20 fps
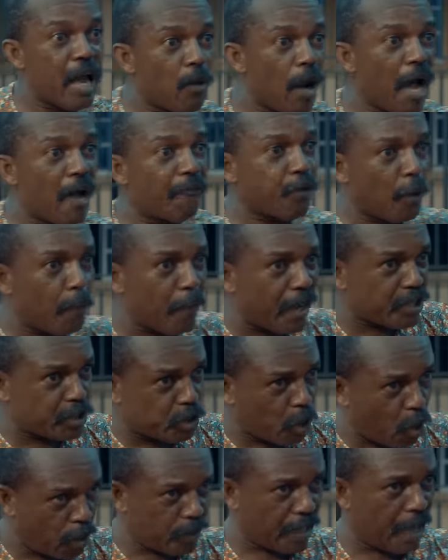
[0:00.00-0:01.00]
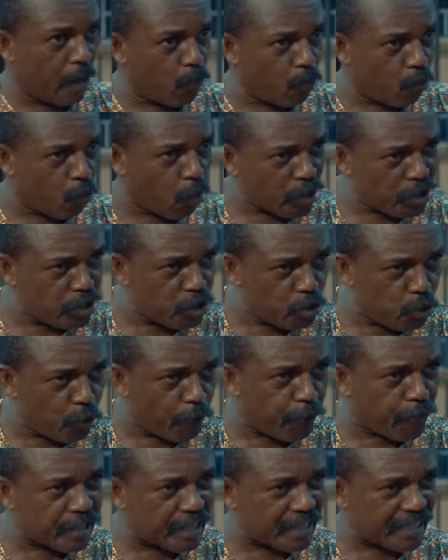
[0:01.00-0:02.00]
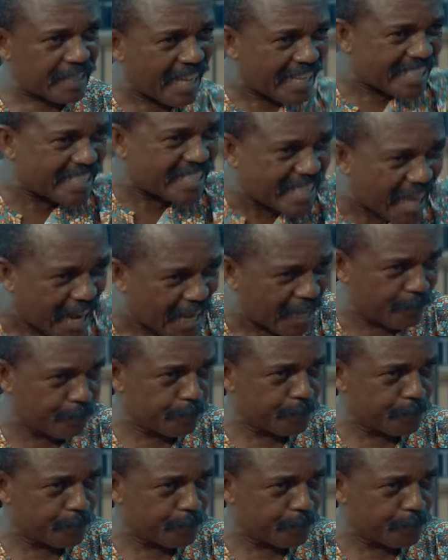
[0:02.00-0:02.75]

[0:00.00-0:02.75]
away from my son. I'm warning you for the last time.